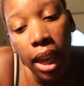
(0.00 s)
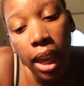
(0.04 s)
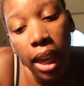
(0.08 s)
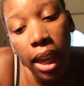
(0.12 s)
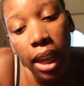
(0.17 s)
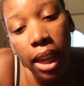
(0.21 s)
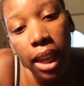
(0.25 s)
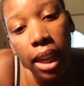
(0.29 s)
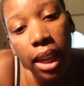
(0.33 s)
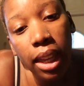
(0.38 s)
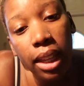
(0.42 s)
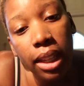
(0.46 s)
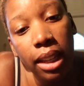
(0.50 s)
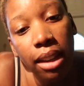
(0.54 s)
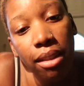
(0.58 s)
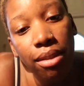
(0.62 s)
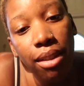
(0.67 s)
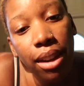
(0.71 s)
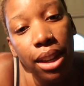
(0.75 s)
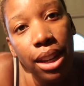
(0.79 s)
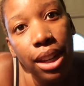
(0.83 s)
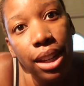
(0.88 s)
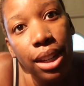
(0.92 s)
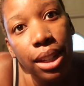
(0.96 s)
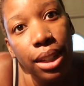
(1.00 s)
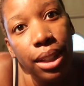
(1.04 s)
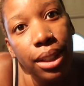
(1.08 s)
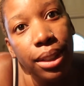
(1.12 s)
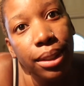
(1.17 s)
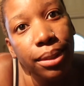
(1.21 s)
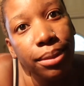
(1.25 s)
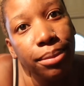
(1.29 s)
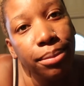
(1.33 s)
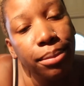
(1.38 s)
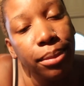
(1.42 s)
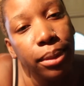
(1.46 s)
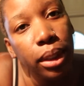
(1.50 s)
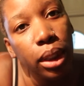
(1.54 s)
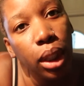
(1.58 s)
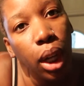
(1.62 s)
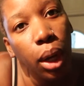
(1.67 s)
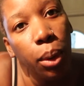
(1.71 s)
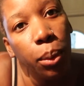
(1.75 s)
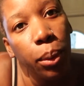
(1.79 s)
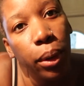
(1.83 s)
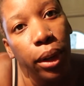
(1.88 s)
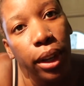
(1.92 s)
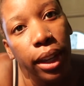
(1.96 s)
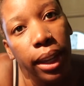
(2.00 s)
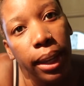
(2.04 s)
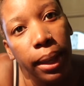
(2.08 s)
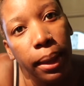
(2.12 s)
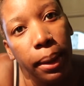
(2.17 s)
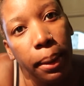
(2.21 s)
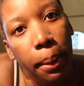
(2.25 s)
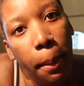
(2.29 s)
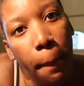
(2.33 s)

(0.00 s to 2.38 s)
and get ready to start working.